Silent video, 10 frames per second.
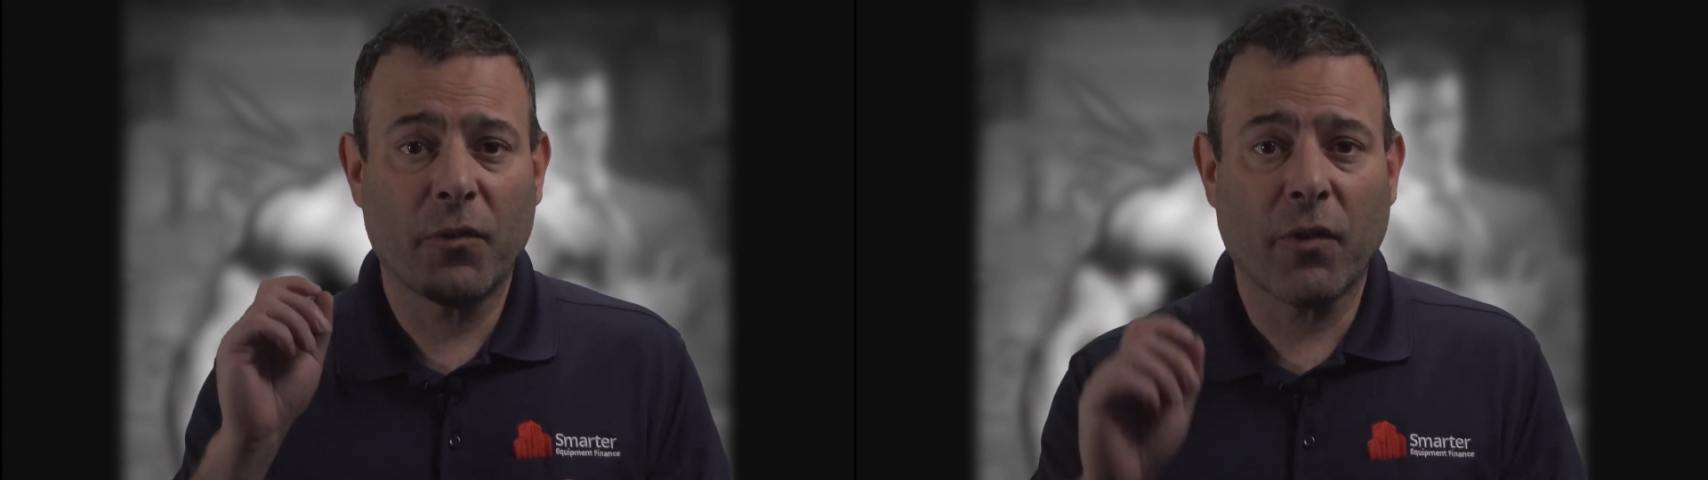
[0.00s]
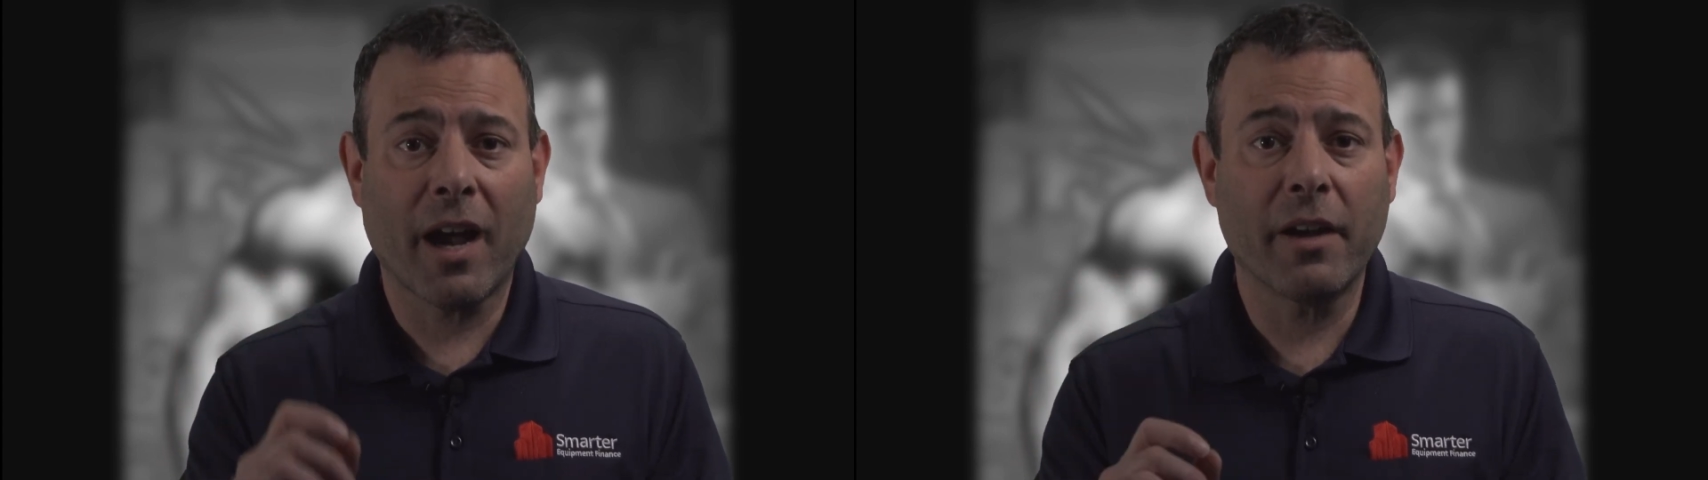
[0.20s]

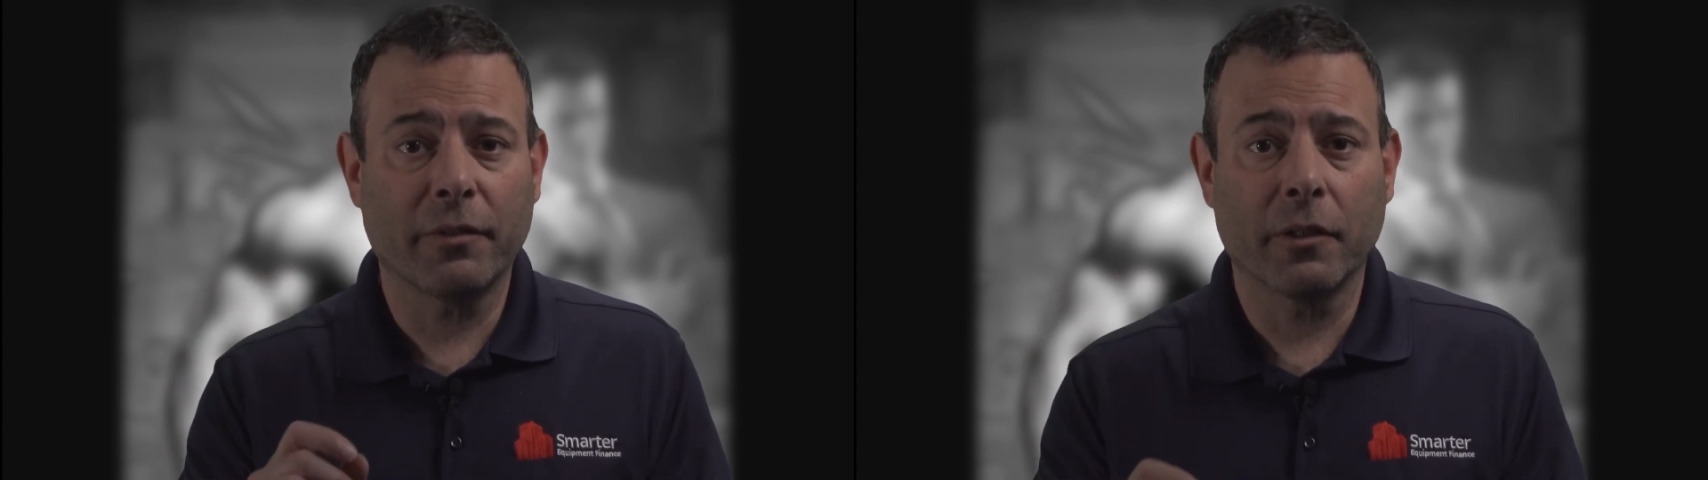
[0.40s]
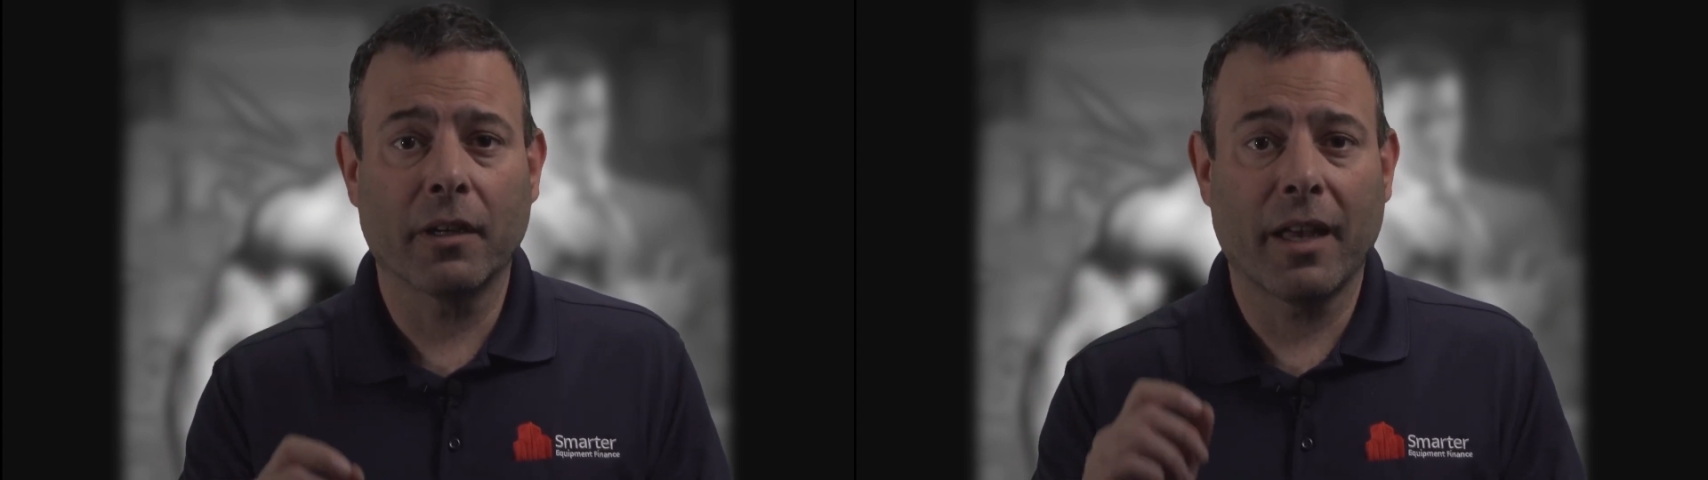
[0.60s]

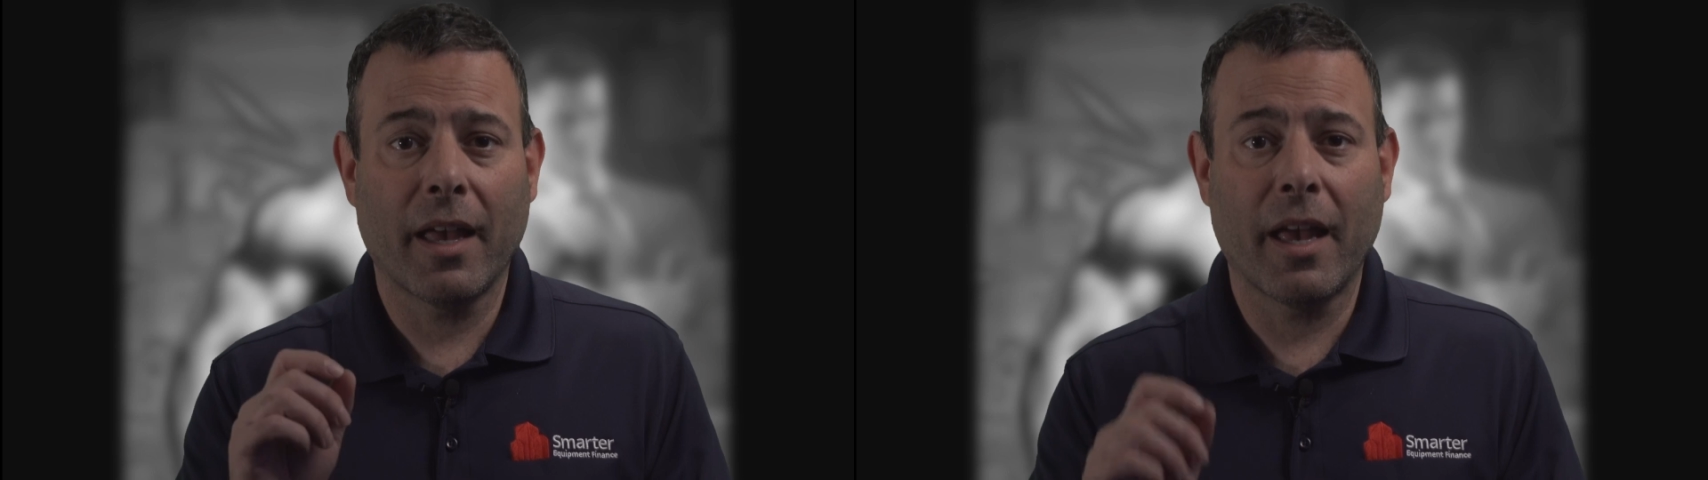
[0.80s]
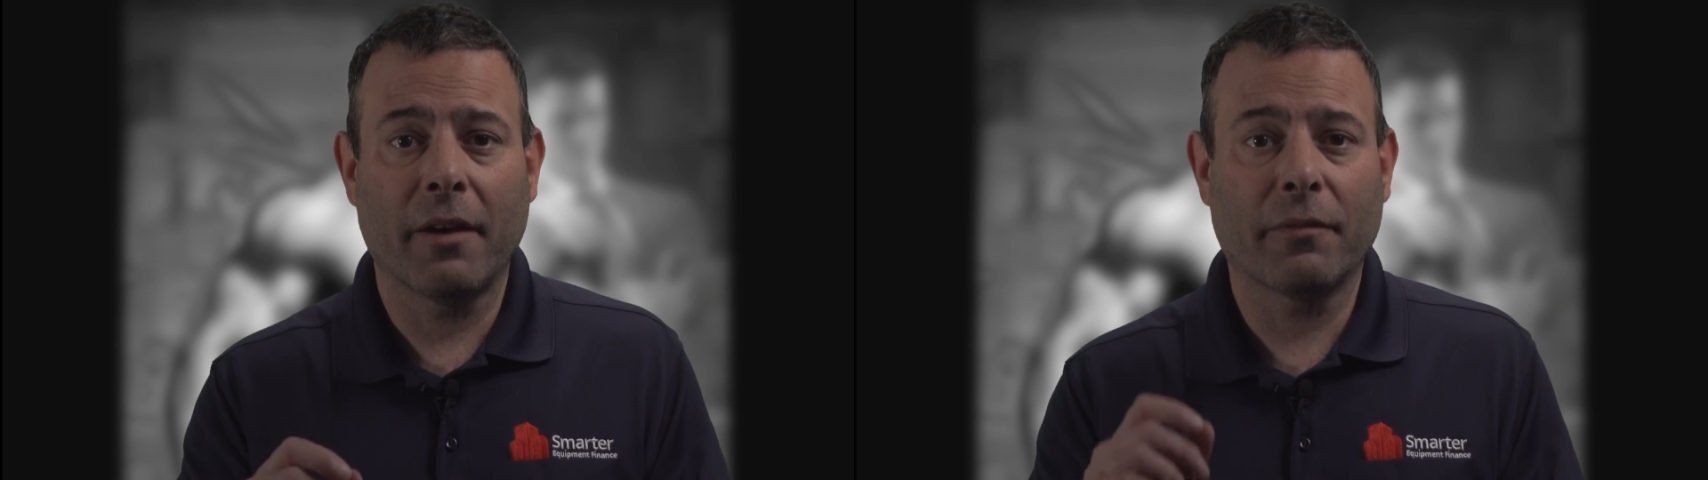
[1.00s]
Fiverr,
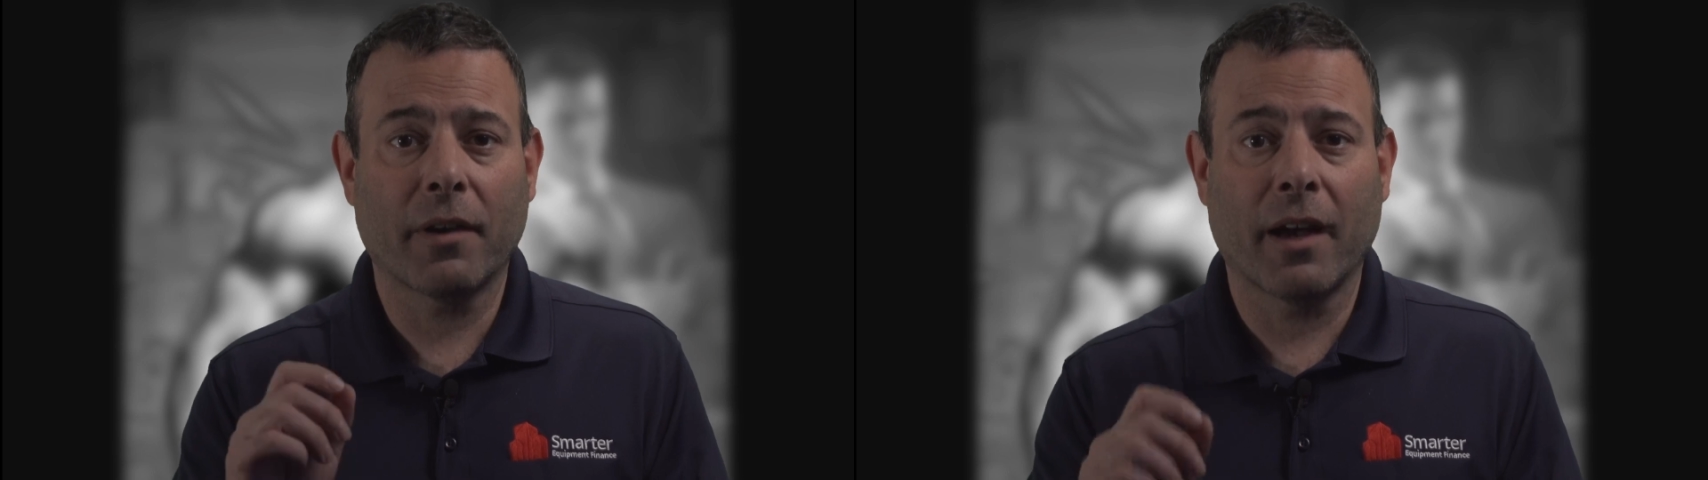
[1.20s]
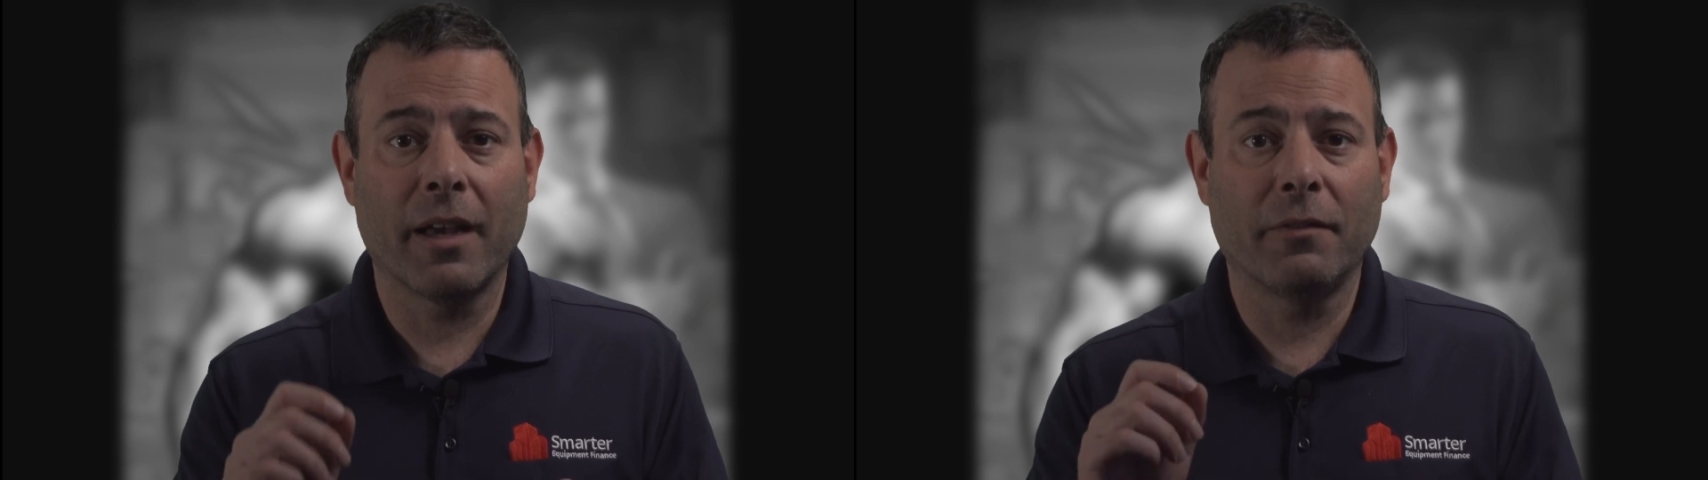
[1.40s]

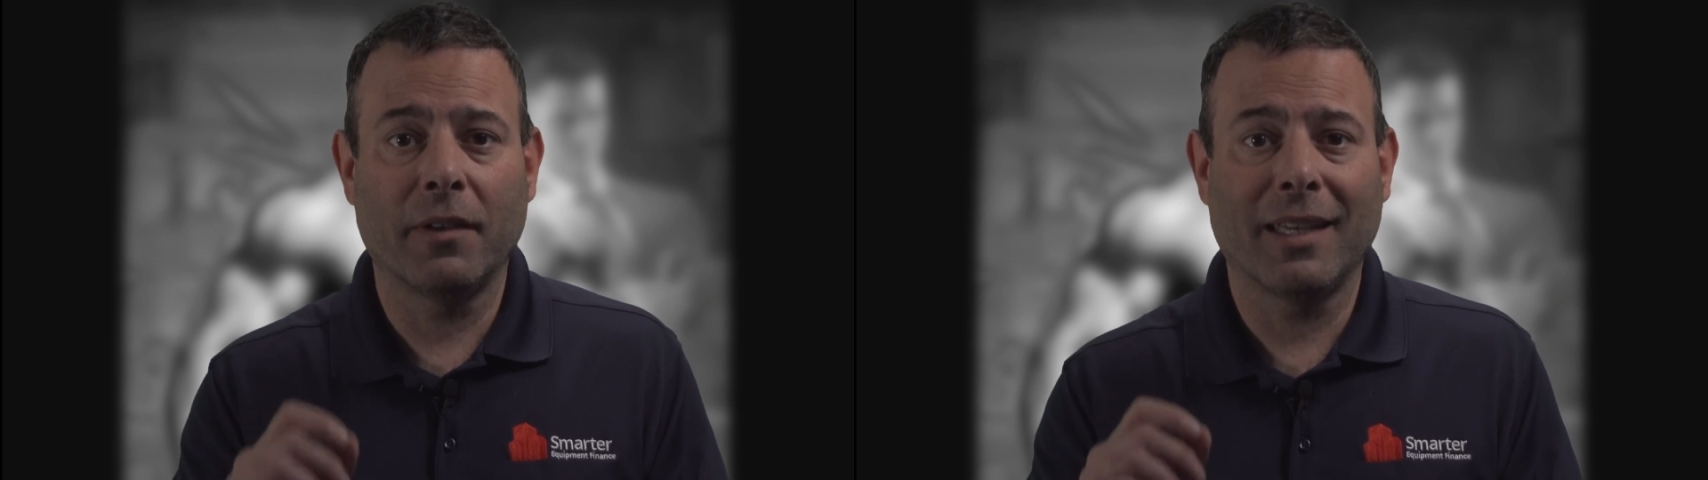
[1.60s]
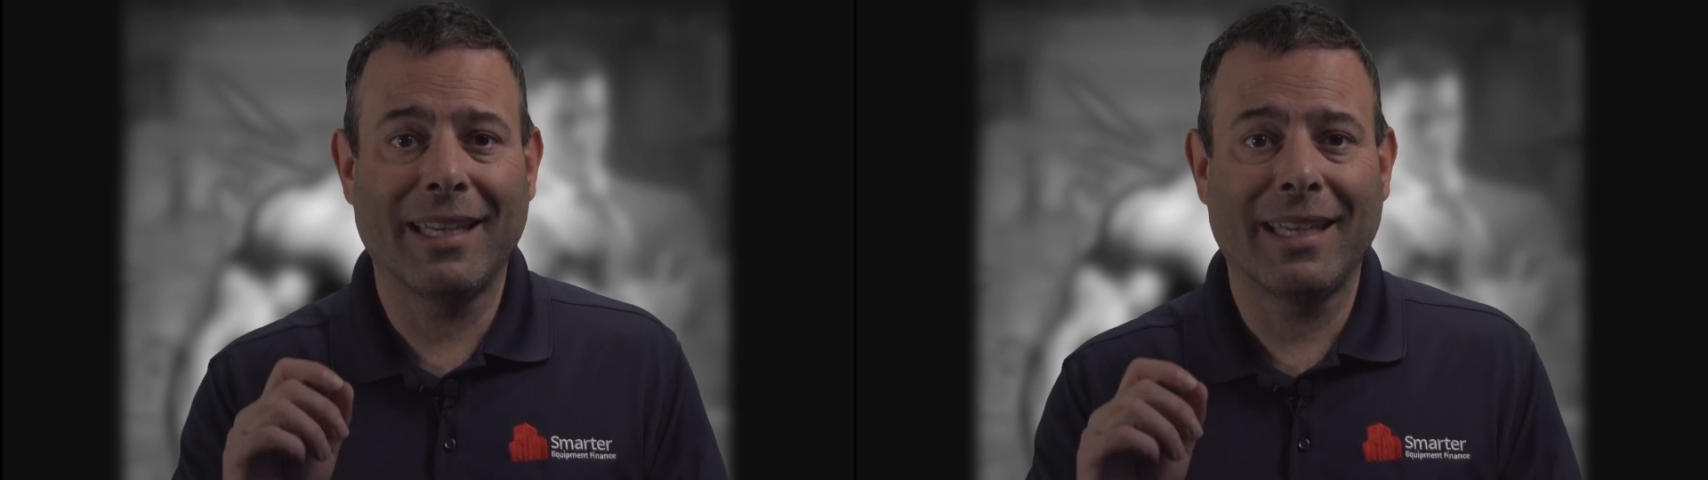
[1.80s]
Fiverr.com.